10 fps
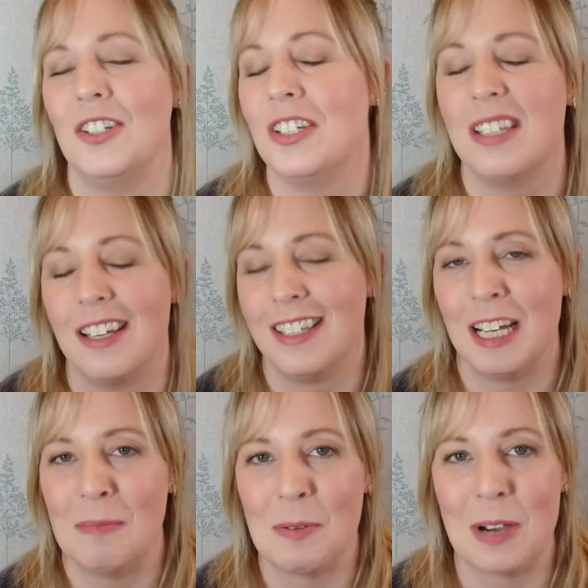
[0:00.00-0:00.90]
Just
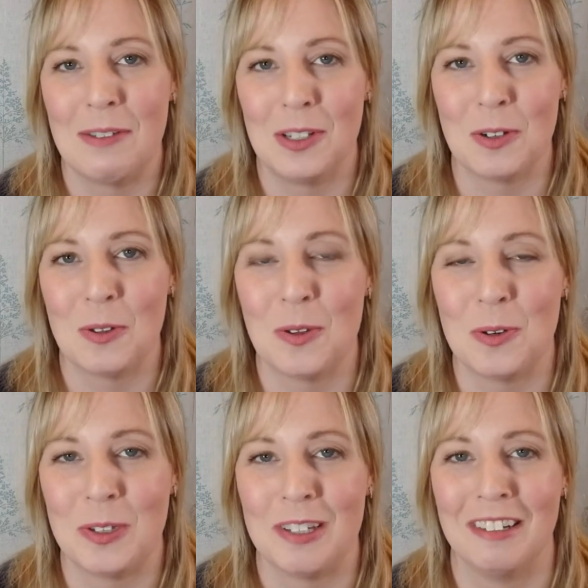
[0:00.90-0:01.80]
tell me whatever your
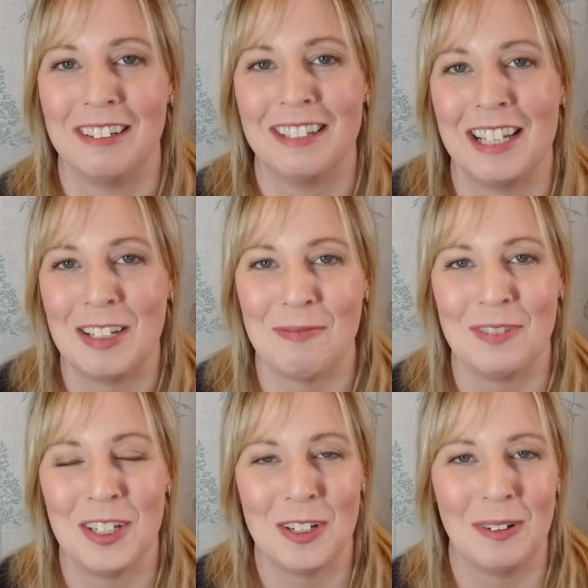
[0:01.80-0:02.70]
thoughts are.
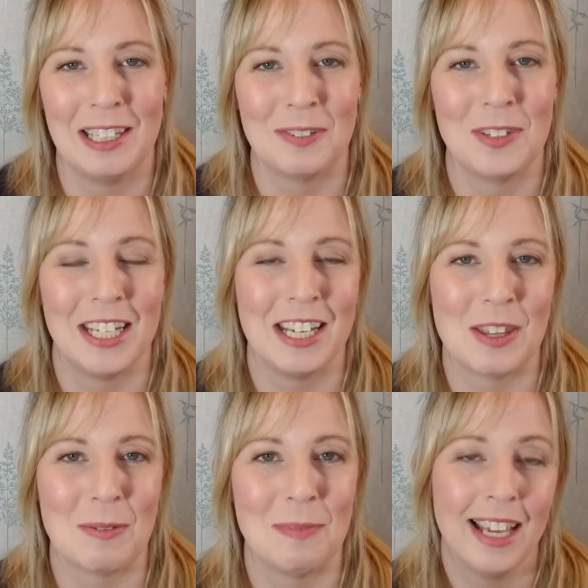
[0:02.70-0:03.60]
Um, you know I love to
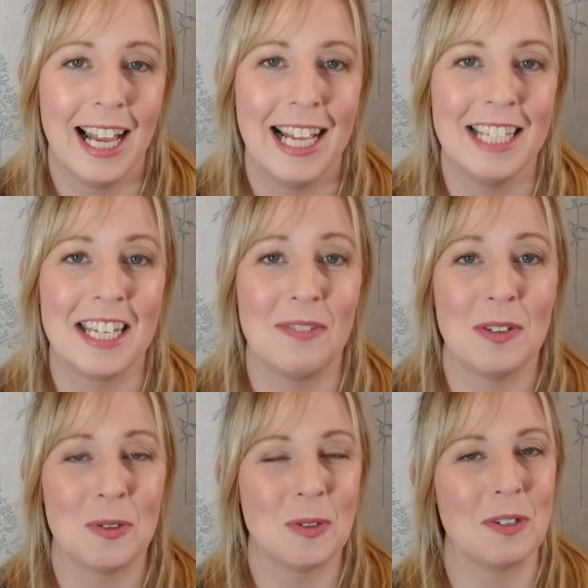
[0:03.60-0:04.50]
hear them. And if
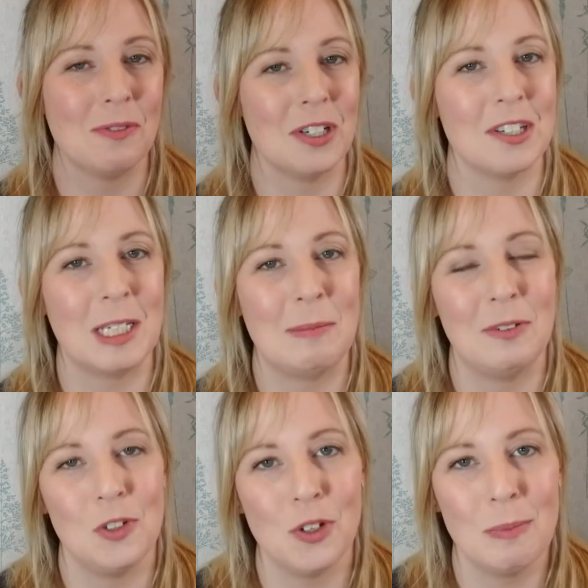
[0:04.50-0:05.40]
this is the first time
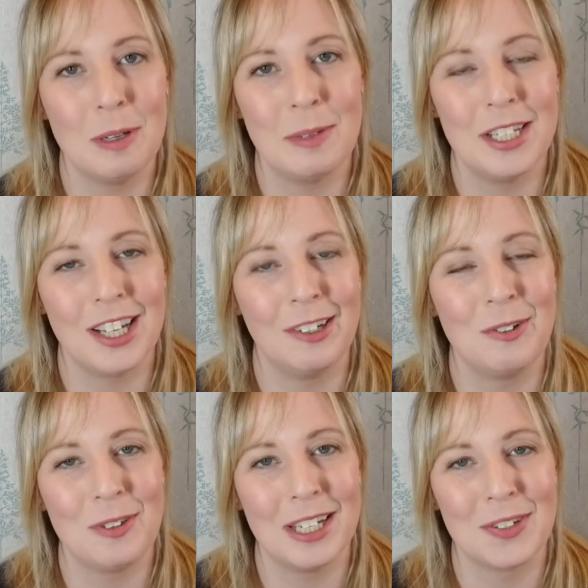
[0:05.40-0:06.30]
you've joined me on my
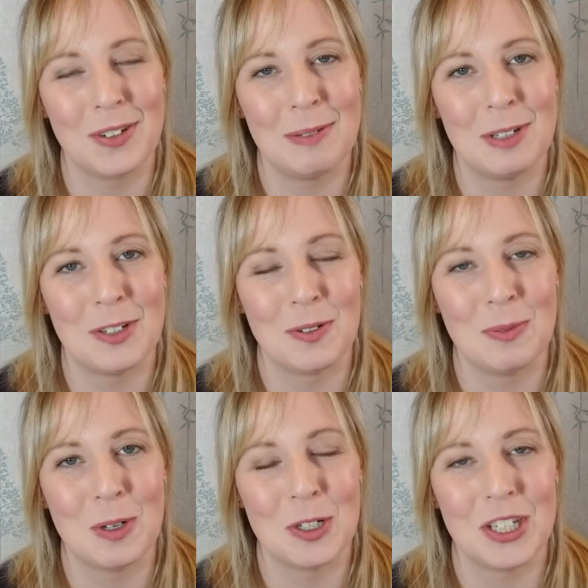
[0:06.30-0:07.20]
channel, thanks very much for
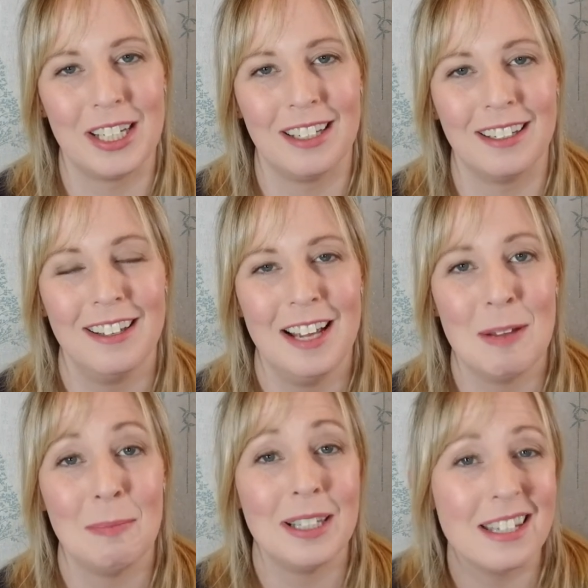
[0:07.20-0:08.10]
watching.
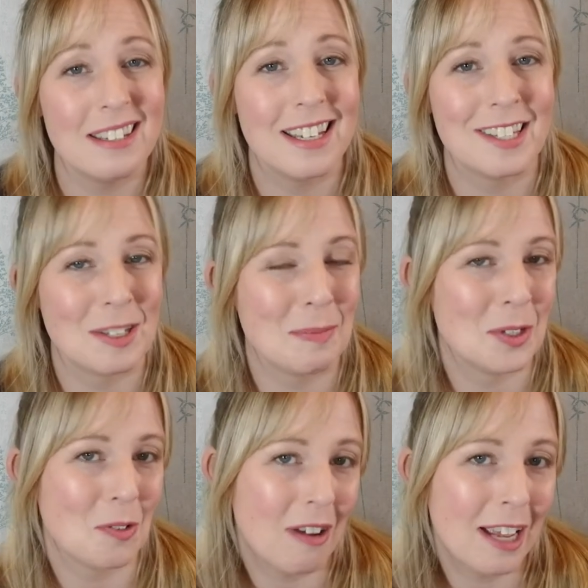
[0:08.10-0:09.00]
Please hit
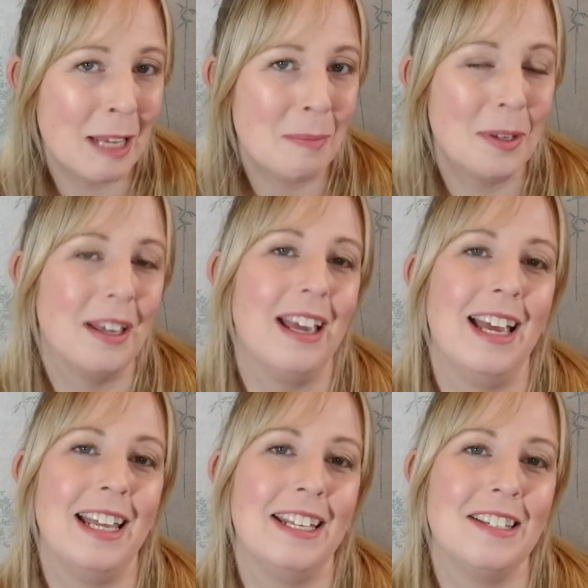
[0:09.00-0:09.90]
subscribe
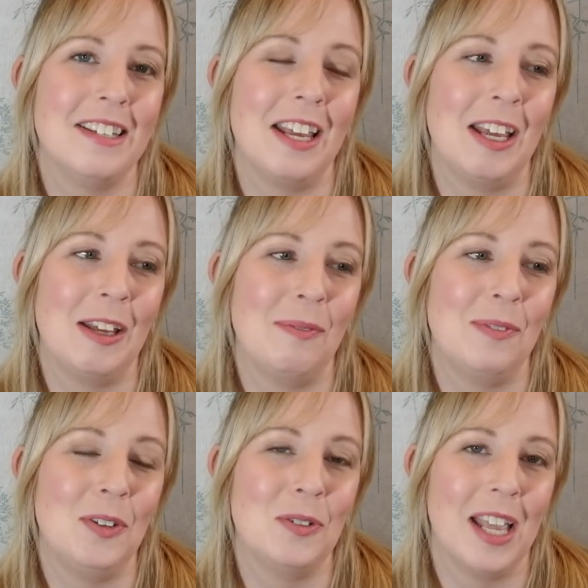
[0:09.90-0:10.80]
and
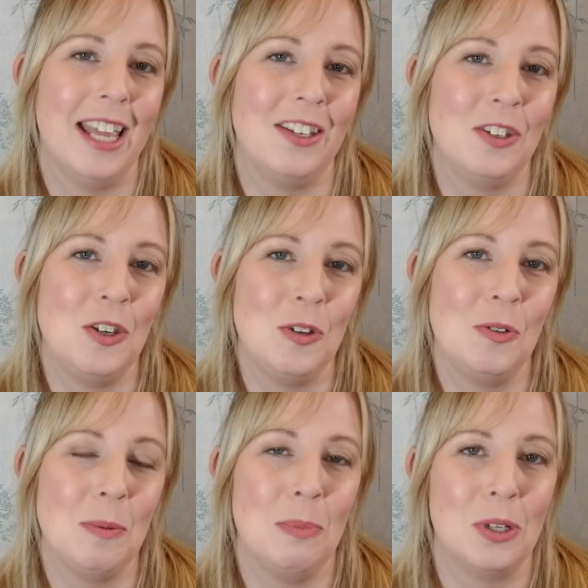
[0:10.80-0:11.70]
um, you'll get
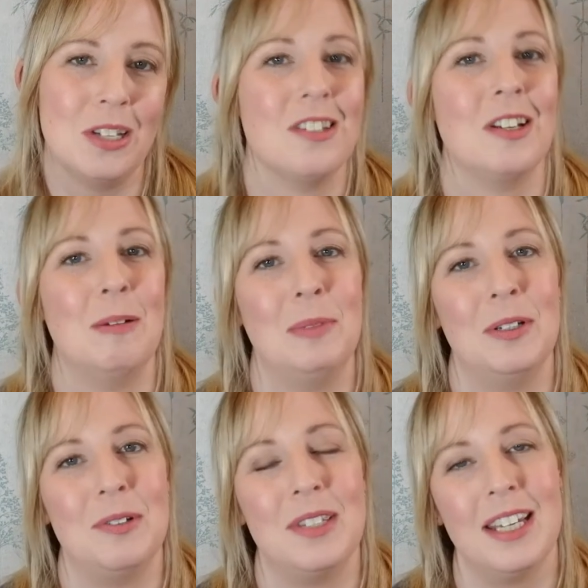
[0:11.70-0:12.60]
new bookish
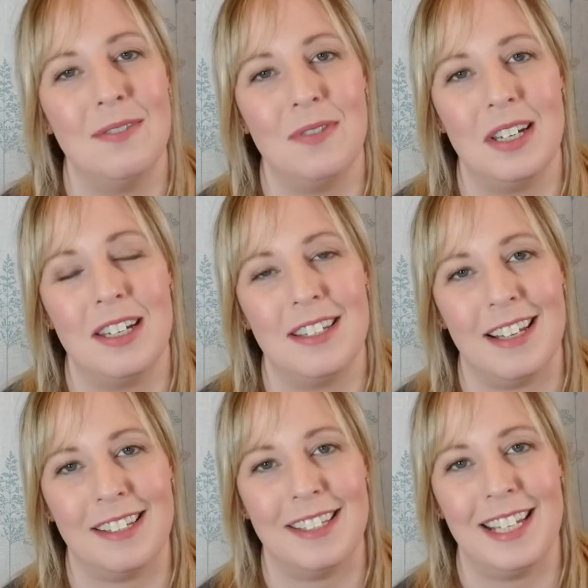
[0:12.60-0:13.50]
uploads every
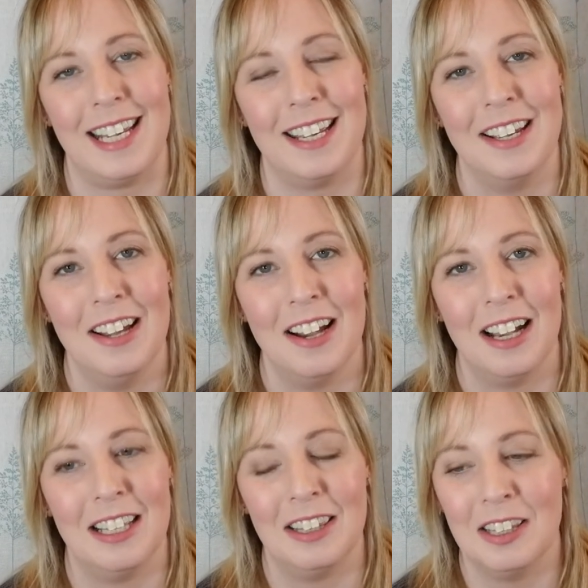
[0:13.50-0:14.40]
Saturday.
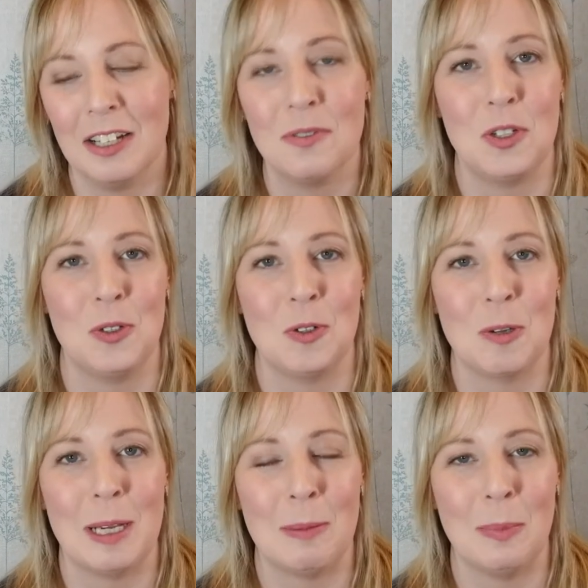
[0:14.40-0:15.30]
I love to
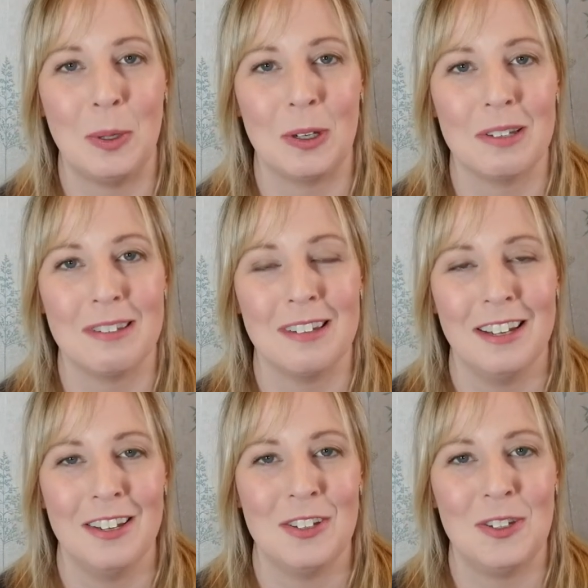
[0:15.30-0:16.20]
talk about books,
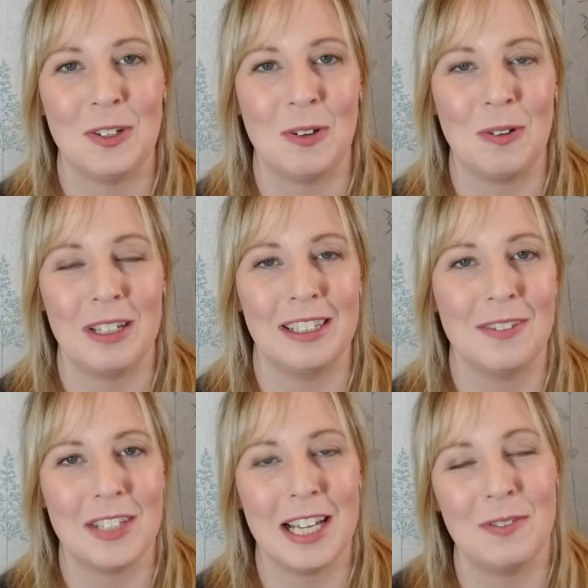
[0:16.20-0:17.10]
so I'd
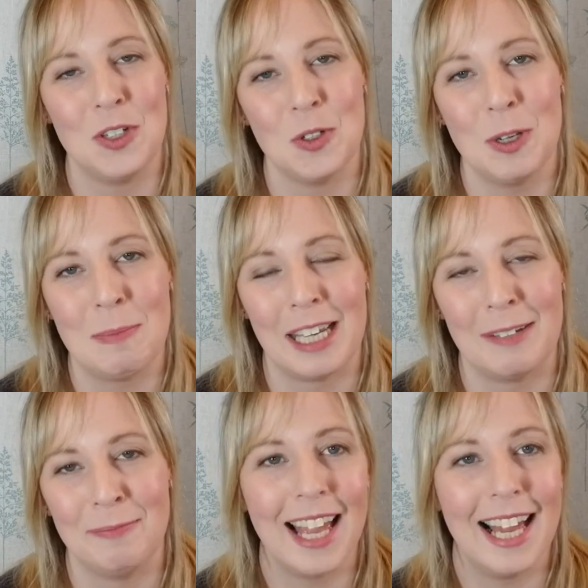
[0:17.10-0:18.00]
love to have you join
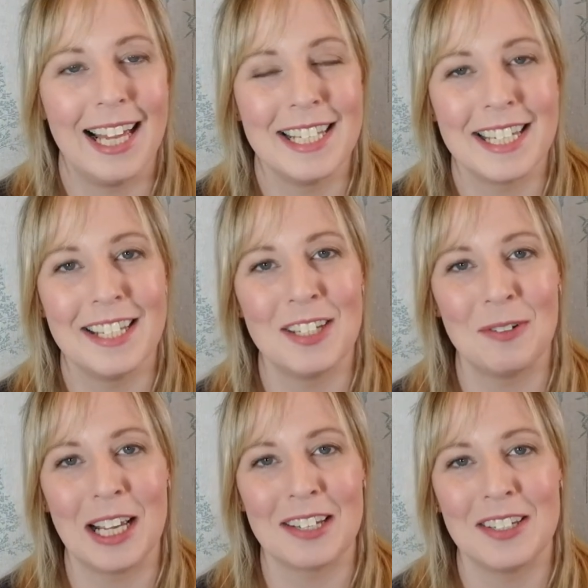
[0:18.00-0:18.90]
me. And
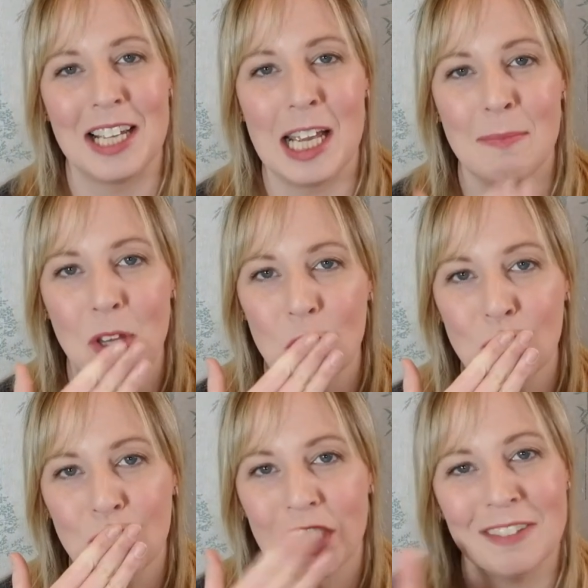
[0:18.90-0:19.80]
until next time,
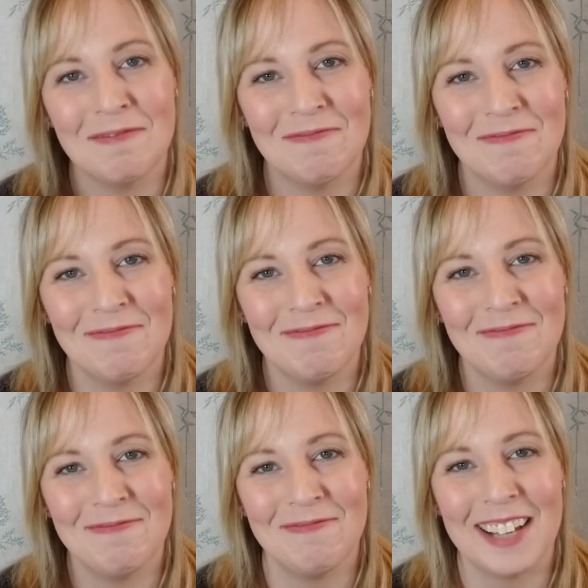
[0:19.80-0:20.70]

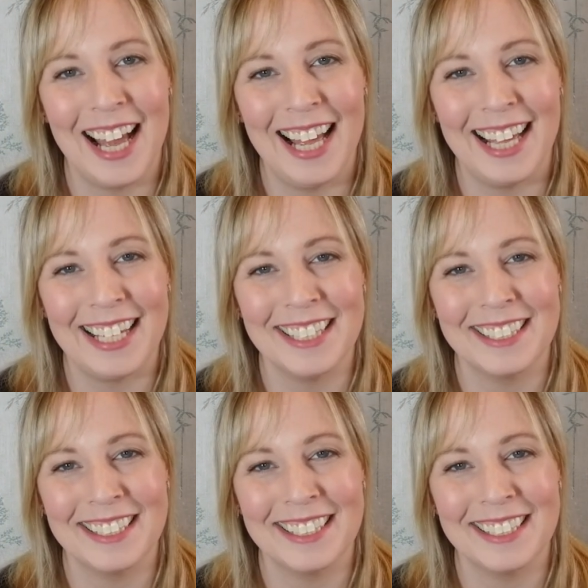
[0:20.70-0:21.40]
bye.